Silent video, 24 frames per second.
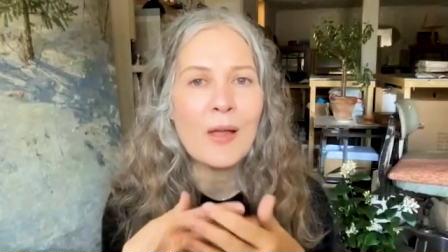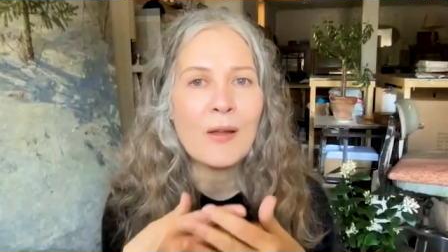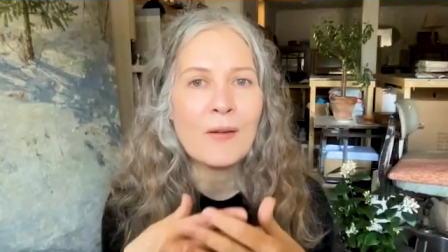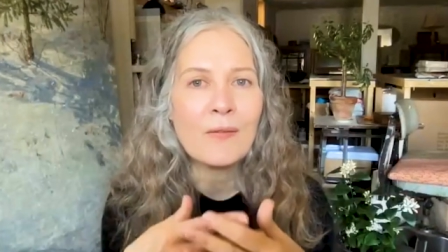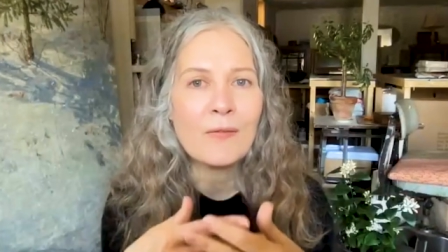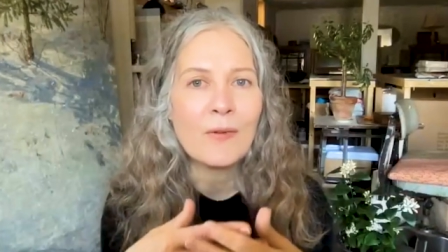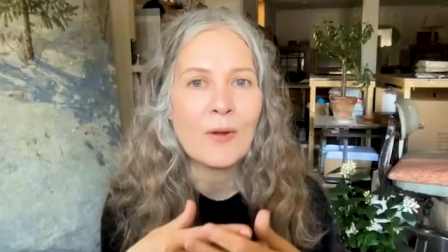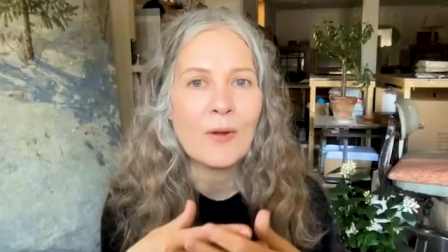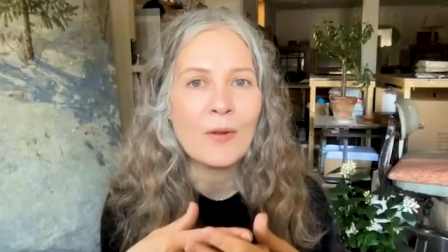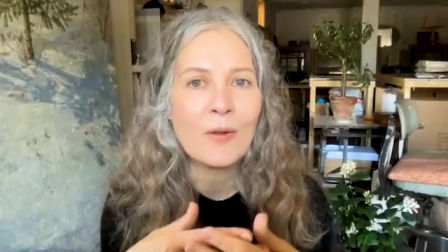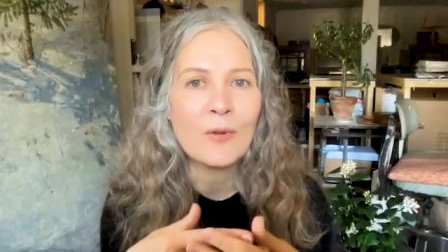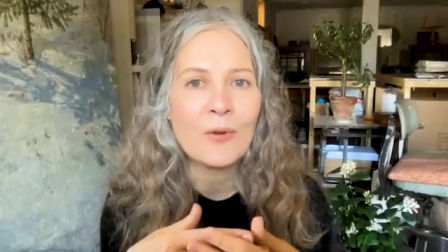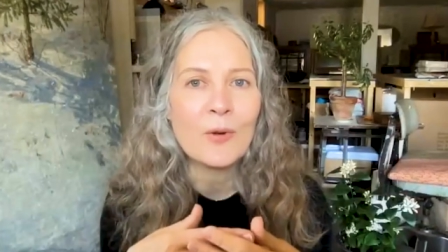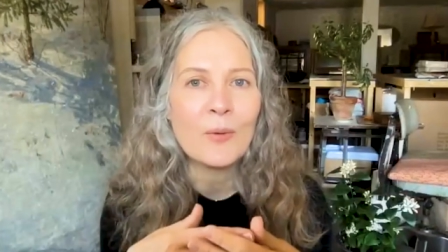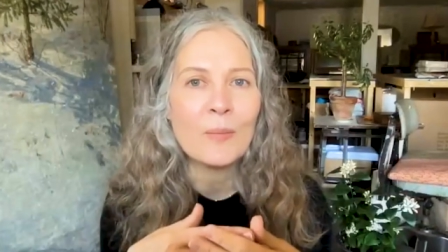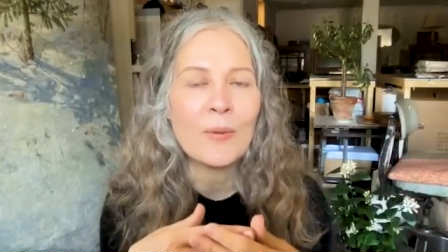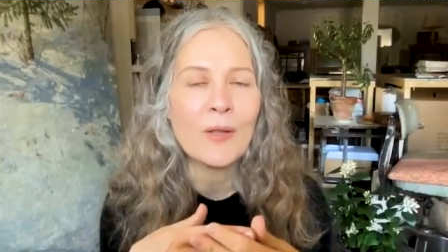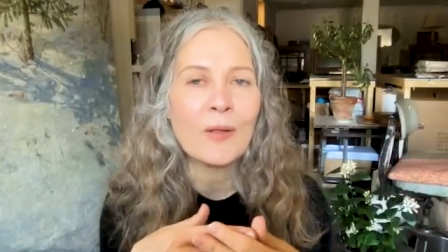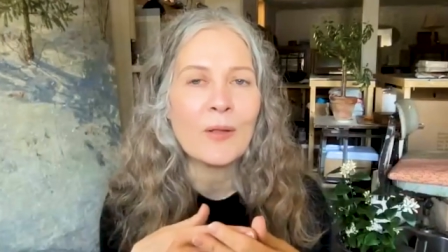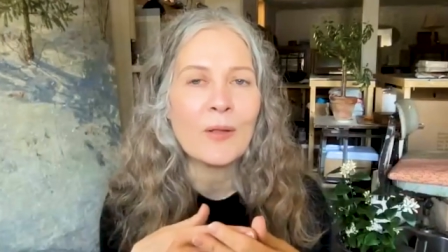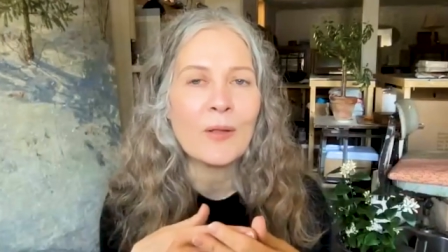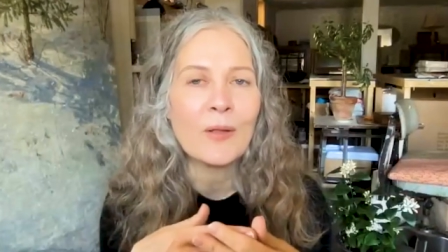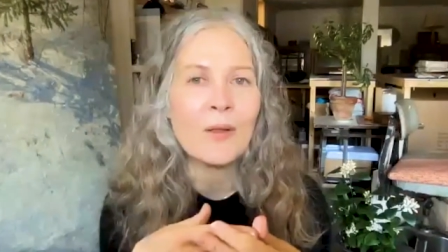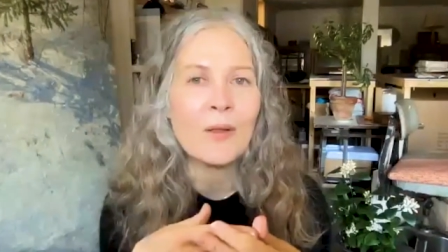and
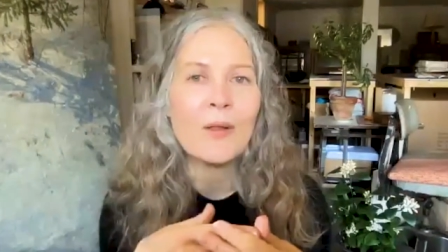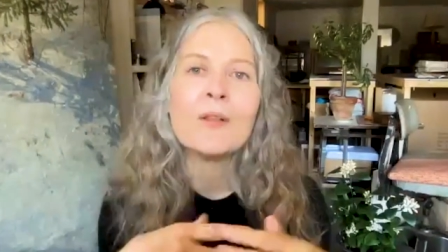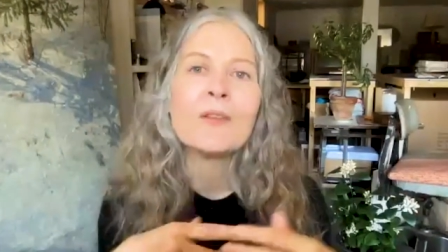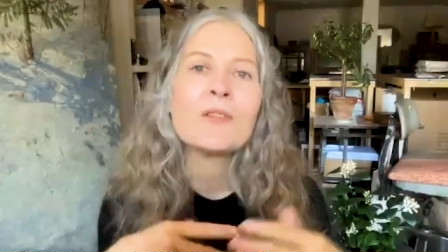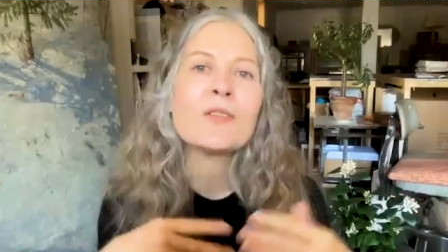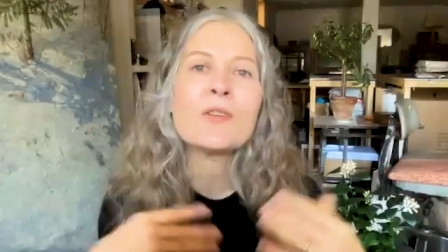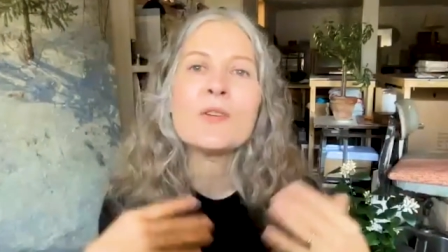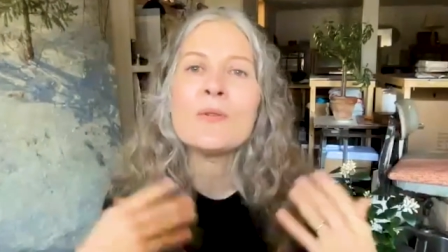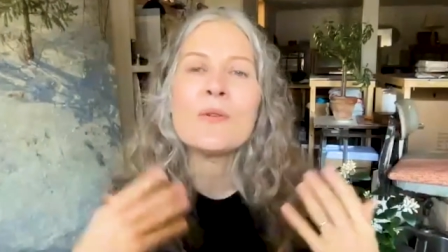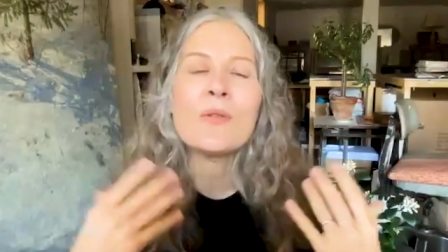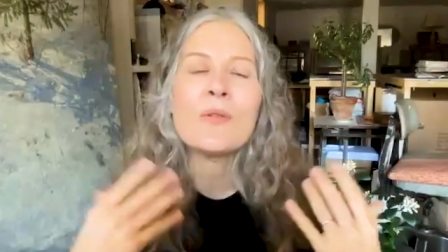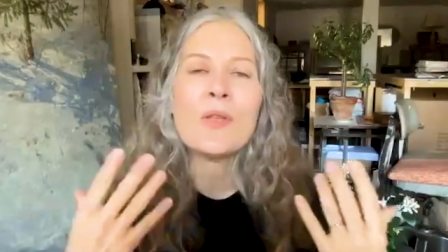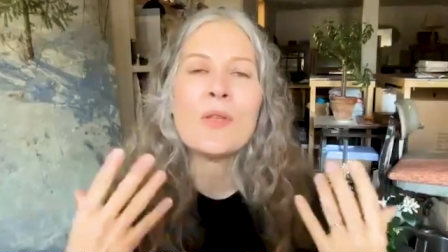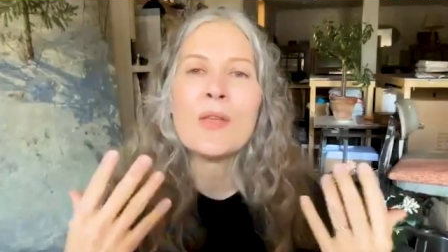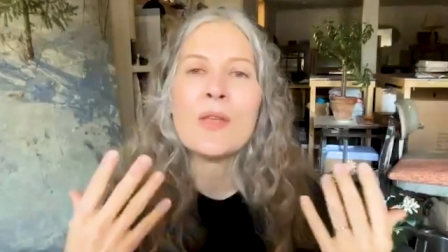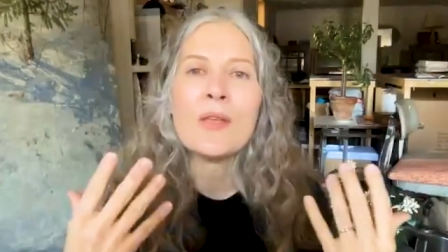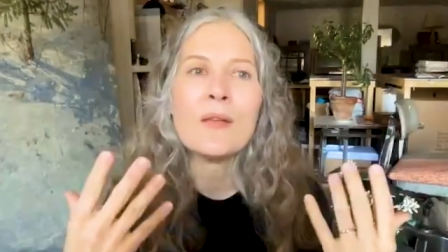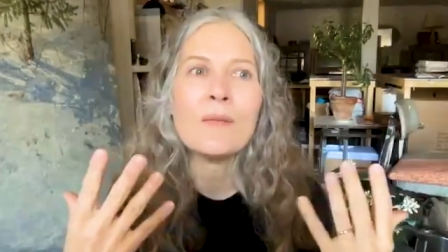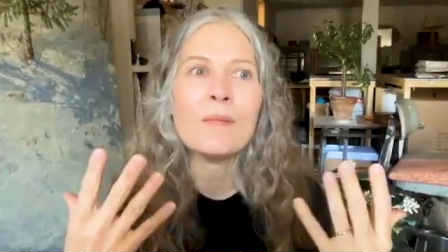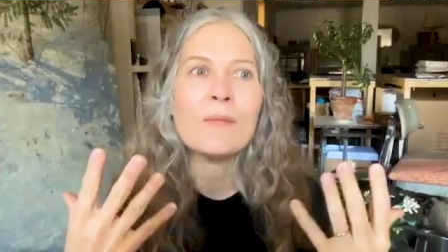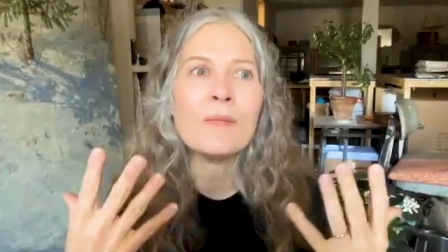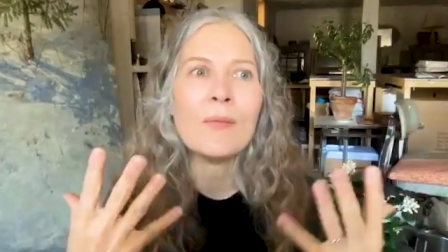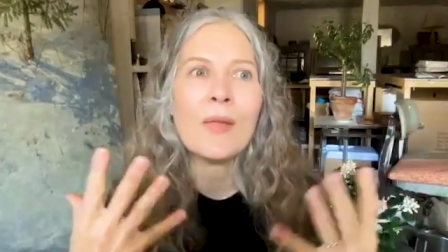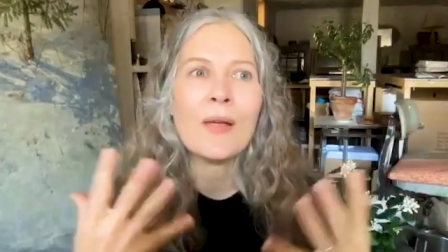vulnerable to
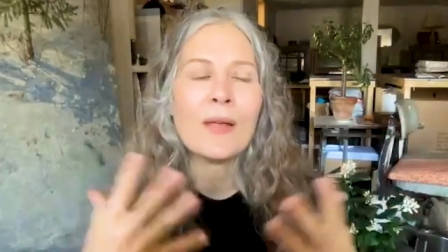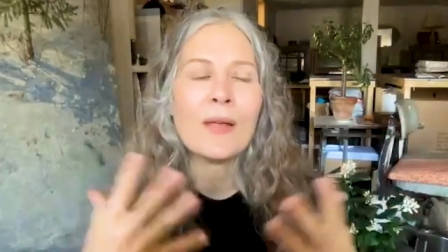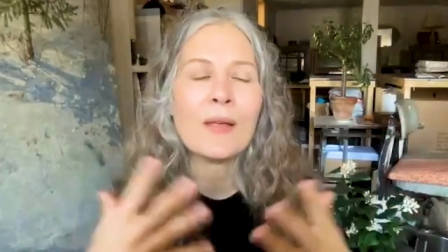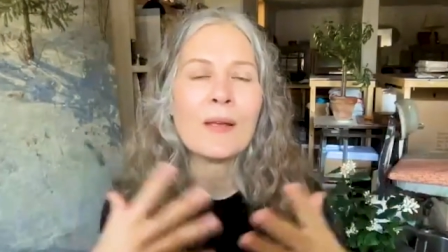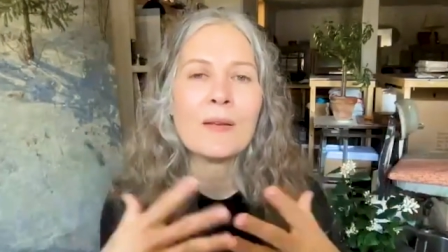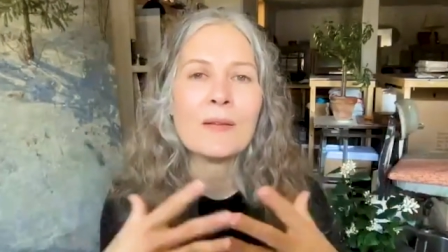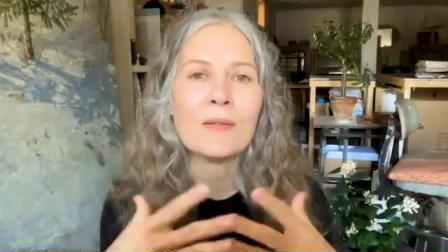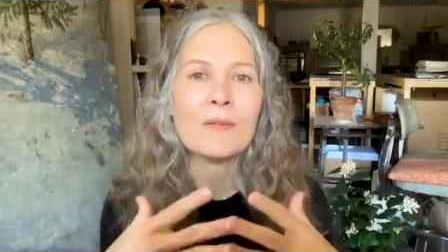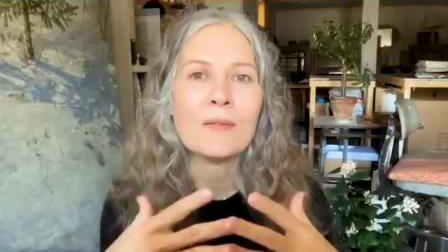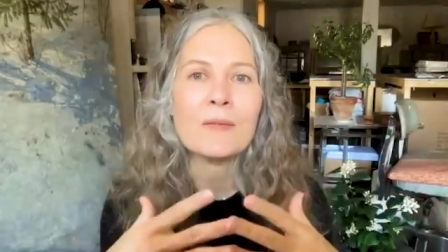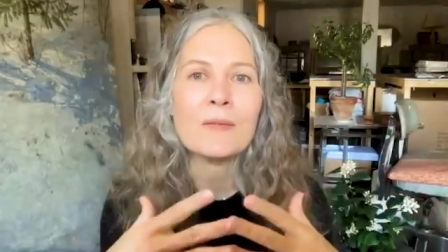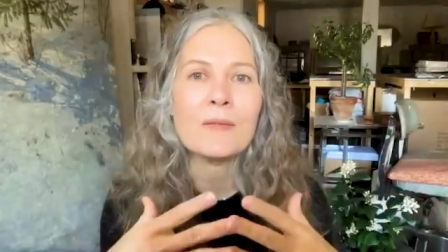the like